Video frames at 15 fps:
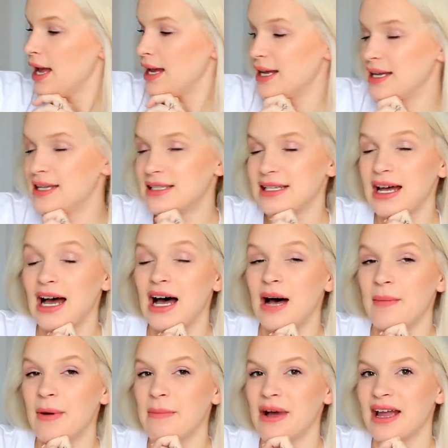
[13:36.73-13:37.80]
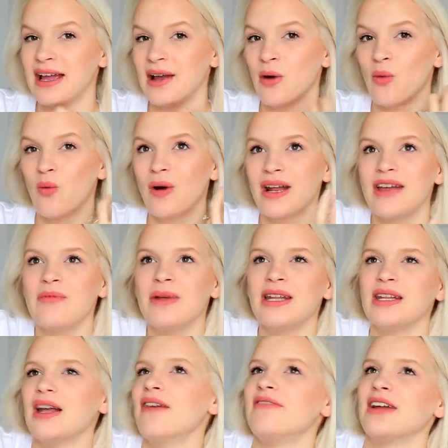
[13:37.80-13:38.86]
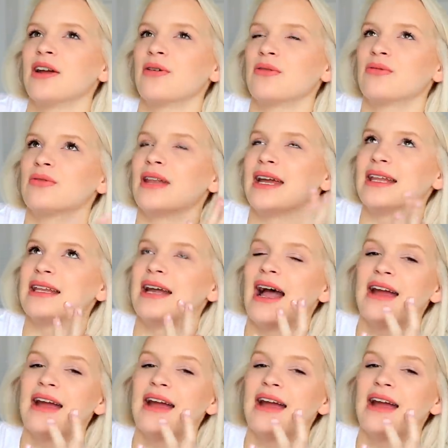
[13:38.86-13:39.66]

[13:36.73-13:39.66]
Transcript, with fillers: is what I've been loving lately.